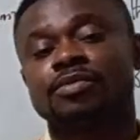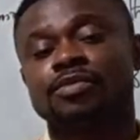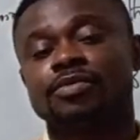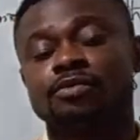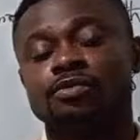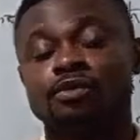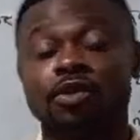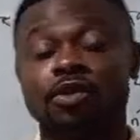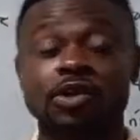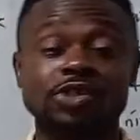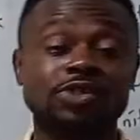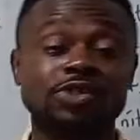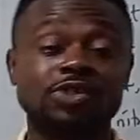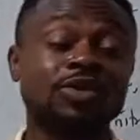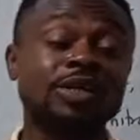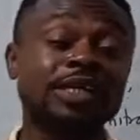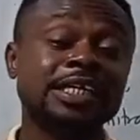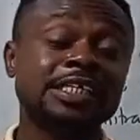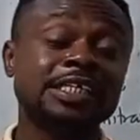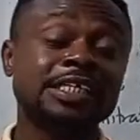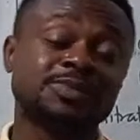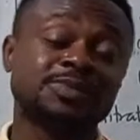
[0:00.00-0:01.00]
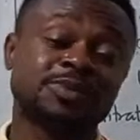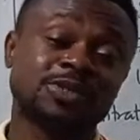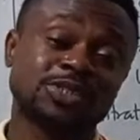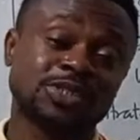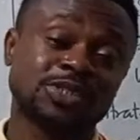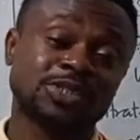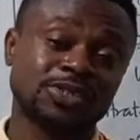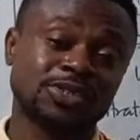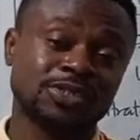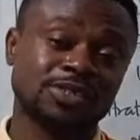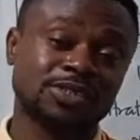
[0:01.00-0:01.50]
We also need
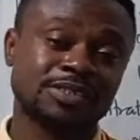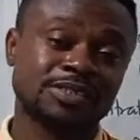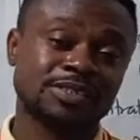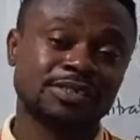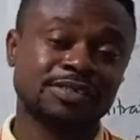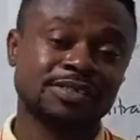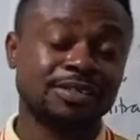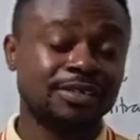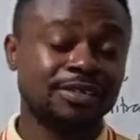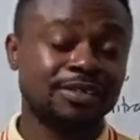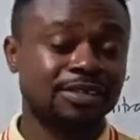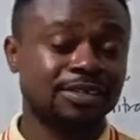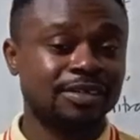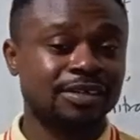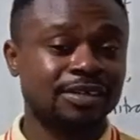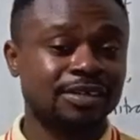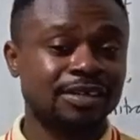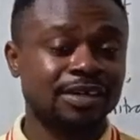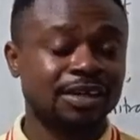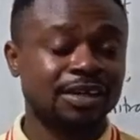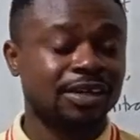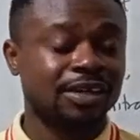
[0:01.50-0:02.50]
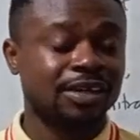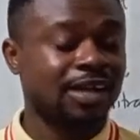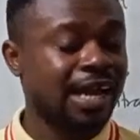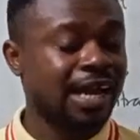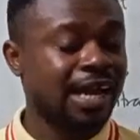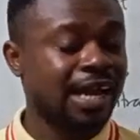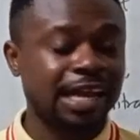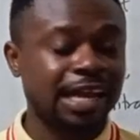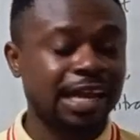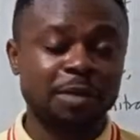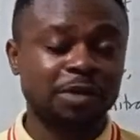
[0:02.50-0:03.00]
sponsors.
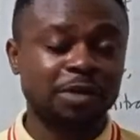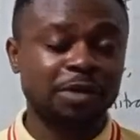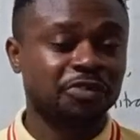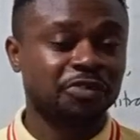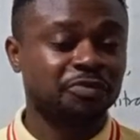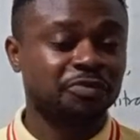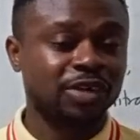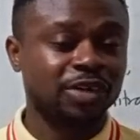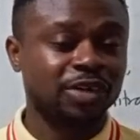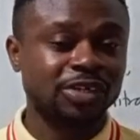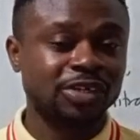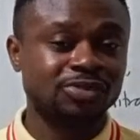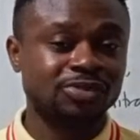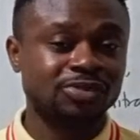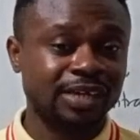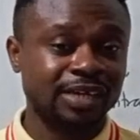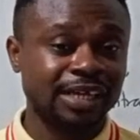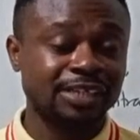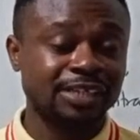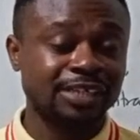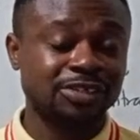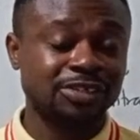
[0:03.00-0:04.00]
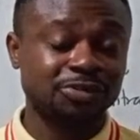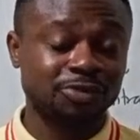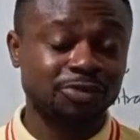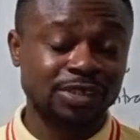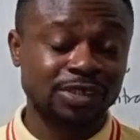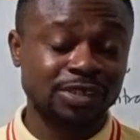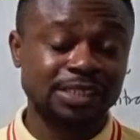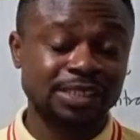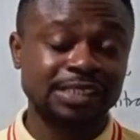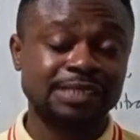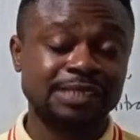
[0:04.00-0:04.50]
Any amount of money you donate towards
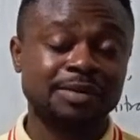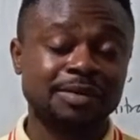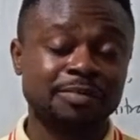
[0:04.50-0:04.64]
this